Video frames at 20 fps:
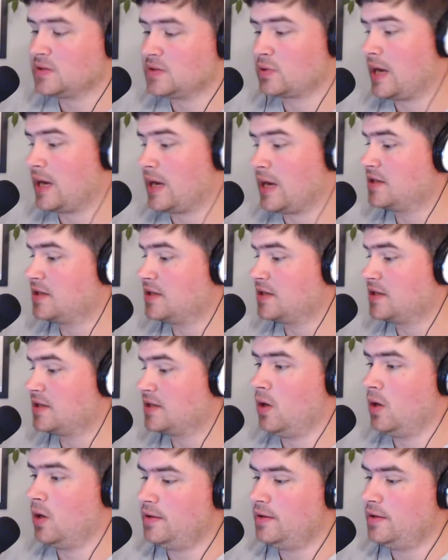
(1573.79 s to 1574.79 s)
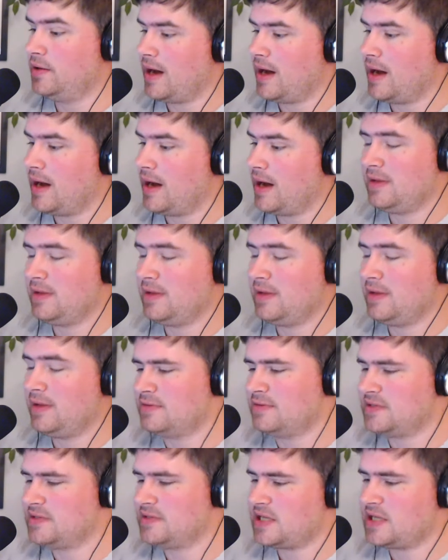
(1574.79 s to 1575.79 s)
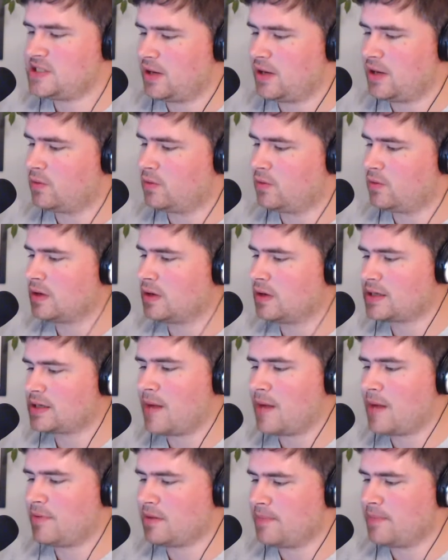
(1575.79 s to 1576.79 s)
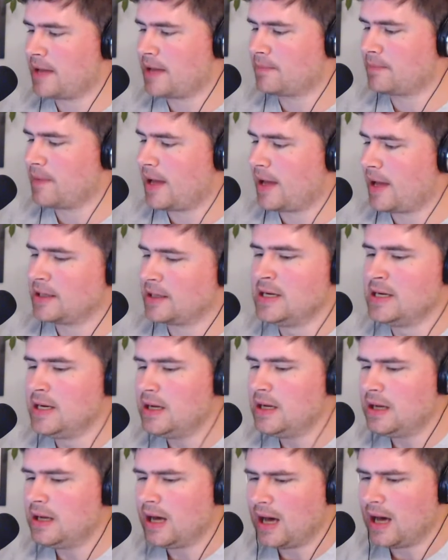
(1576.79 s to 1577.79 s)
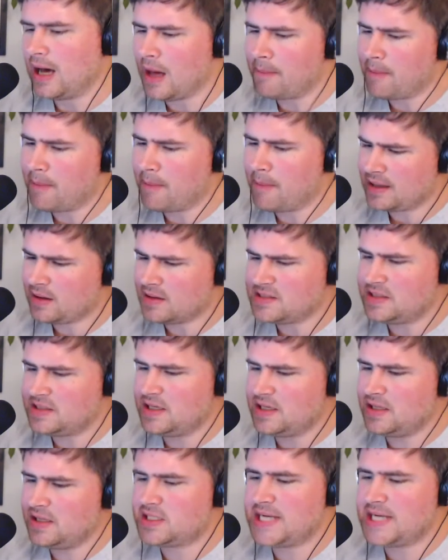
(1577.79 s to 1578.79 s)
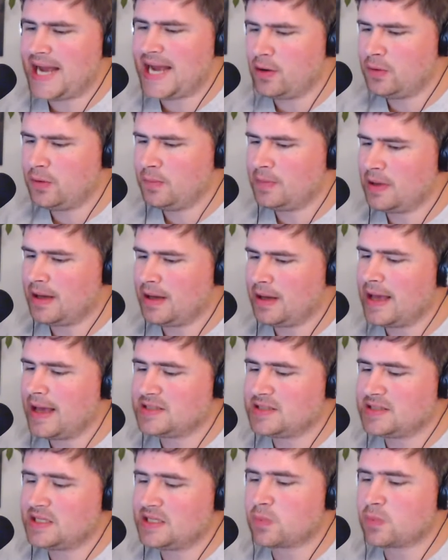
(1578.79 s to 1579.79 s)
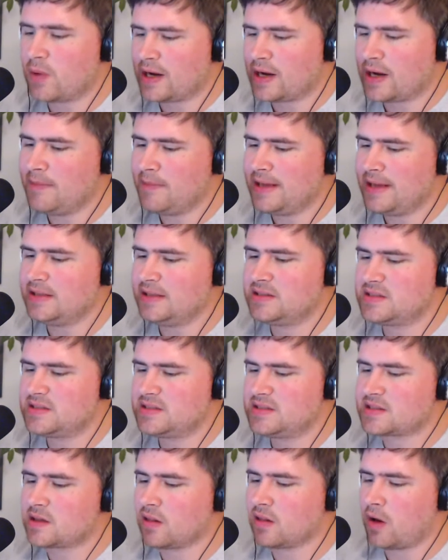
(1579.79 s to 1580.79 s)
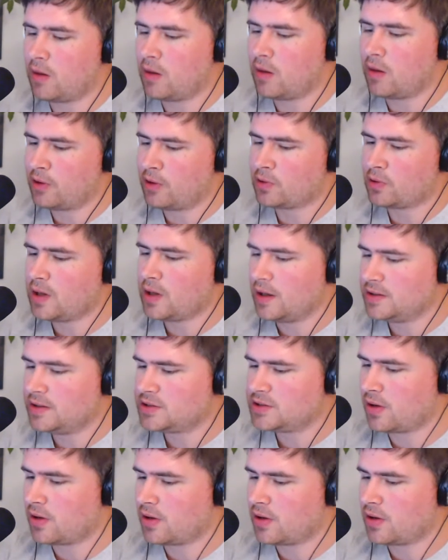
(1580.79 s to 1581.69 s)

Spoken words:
a show on, I believe it's the IFC channel, Comedy Bang Bang. Mike Hudson in the chat room has just recommended Scarborough Country,